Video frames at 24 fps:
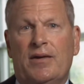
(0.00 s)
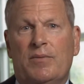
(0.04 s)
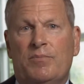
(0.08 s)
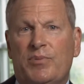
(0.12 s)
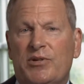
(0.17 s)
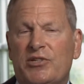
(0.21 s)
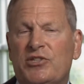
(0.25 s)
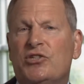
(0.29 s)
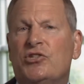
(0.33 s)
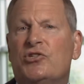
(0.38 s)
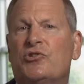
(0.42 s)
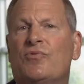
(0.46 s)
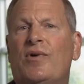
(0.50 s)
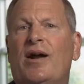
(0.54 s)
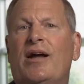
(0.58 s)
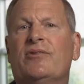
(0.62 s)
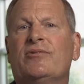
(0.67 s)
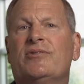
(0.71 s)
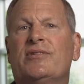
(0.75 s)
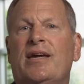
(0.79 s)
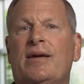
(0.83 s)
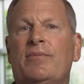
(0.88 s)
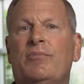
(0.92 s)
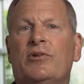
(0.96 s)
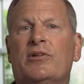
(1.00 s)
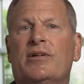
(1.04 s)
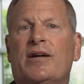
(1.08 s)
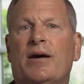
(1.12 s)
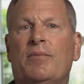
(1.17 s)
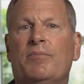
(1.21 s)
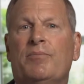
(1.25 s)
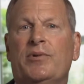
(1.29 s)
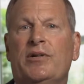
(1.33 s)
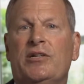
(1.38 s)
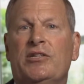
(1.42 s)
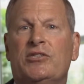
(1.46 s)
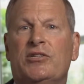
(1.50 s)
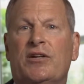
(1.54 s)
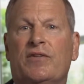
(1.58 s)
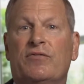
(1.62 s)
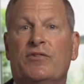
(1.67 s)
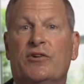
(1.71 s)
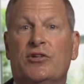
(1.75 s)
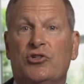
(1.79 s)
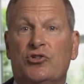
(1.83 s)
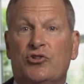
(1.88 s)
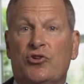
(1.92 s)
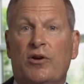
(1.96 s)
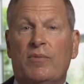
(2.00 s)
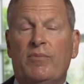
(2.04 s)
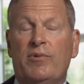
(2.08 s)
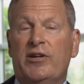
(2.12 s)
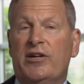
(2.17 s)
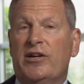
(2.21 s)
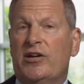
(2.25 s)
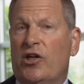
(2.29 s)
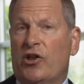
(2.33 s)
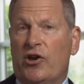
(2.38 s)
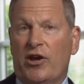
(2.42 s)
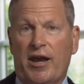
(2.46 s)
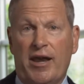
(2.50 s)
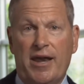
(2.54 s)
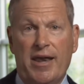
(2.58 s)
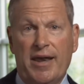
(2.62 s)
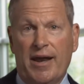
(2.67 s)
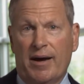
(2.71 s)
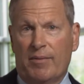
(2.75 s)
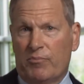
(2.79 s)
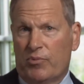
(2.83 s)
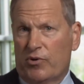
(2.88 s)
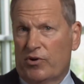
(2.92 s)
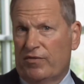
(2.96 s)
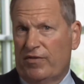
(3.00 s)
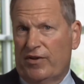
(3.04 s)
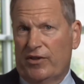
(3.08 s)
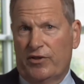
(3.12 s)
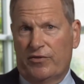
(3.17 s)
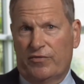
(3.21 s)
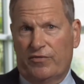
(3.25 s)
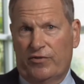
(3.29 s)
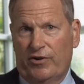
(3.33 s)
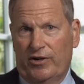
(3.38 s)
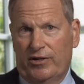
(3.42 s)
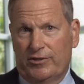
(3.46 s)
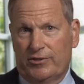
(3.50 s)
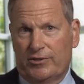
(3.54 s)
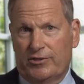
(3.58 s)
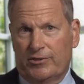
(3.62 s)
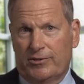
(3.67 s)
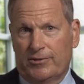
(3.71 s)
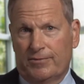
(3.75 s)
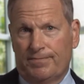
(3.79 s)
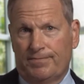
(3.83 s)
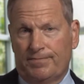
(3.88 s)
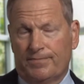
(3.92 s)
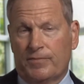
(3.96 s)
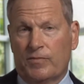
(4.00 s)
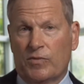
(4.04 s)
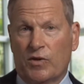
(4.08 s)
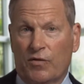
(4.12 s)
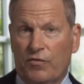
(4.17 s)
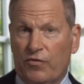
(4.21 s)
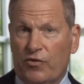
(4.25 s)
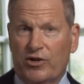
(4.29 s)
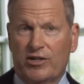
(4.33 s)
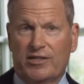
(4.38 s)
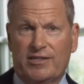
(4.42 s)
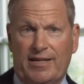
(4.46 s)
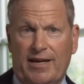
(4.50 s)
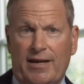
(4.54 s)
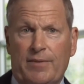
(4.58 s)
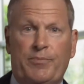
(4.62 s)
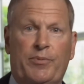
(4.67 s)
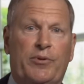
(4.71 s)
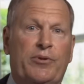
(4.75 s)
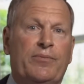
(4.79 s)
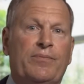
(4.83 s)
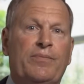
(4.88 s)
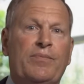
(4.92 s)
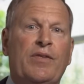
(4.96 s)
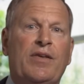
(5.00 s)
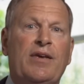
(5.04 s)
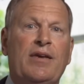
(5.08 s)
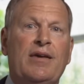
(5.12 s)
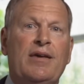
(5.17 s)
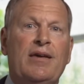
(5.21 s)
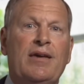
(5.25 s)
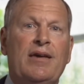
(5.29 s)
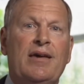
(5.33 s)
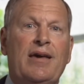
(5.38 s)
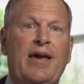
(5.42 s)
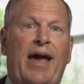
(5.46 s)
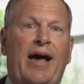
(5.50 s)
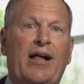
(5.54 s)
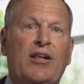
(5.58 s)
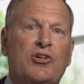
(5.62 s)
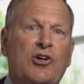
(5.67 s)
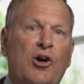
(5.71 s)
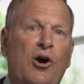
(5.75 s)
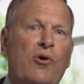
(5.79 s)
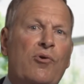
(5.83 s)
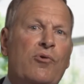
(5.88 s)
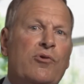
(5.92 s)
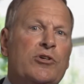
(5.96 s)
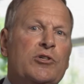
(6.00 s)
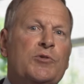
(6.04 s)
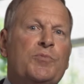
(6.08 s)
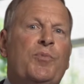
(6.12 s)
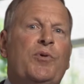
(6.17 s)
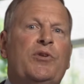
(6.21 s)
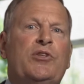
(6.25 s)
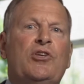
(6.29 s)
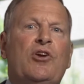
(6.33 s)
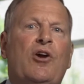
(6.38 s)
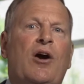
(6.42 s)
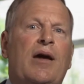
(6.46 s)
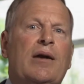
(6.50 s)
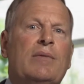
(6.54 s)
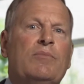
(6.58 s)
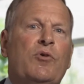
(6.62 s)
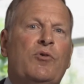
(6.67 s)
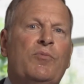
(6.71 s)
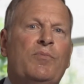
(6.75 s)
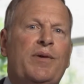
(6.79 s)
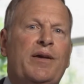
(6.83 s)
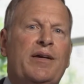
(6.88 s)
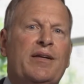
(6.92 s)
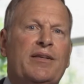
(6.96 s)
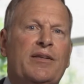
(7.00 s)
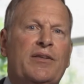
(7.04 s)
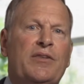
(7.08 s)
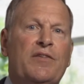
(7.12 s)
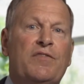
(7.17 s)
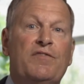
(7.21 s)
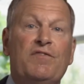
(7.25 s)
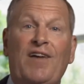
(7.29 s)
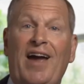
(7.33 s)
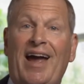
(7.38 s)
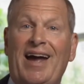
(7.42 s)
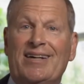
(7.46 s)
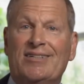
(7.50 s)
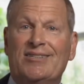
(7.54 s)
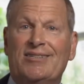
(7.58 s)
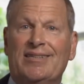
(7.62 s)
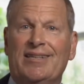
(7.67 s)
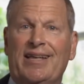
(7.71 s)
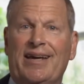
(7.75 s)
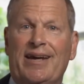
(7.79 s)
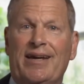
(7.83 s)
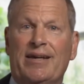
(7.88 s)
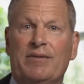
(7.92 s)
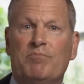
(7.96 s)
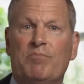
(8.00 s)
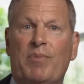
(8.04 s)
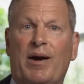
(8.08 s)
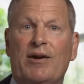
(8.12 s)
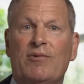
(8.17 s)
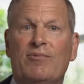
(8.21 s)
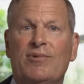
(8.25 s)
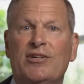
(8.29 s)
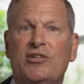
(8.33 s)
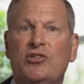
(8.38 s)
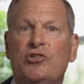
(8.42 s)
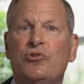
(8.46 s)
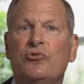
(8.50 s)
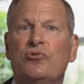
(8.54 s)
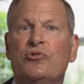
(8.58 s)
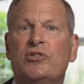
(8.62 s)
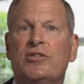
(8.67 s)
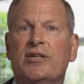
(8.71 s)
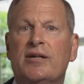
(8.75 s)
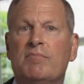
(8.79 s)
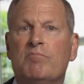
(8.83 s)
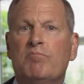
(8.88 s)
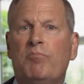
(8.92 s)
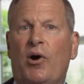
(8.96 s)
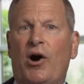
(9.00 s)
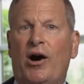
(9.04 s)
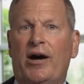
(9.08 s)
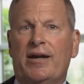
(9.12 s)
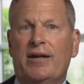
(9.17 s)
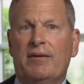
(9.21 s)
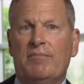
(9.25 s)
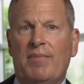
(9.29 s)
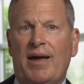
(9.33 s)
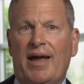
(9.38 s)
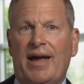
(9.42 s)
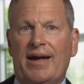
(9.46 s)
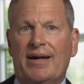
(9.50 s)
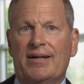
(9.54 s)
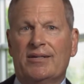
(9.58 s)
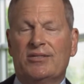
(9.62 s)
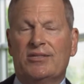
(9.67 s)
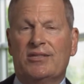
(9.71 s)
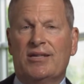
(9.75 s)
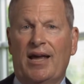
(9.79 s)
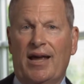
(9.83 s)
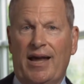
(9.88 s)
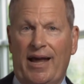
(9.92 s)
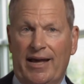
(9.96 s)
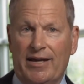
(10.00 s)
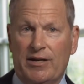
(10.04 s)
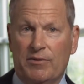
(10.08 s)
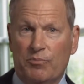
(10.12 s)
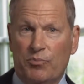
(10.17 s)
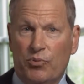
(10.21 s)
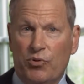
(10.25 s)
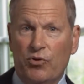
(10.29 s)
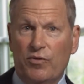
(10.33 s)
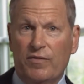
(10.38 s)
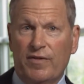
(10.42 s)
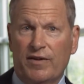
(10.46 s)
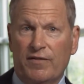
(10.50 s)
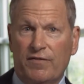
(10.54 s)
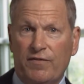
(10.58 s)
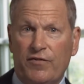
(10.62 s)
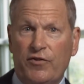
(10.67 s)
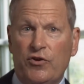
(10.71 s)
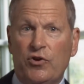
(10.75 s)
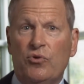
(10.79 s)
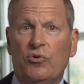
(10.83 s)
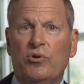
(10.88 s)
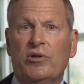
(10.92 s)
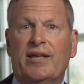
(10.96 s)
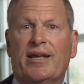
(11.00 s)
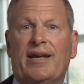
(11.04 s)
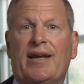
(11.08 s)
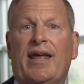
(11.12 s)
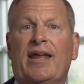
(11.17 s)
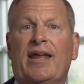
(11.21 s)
Business Roundtable companies have contributed on a number of other fronts. For example, Alcoa has put the automobile in the fast lane by reducing body mass and improving fuel and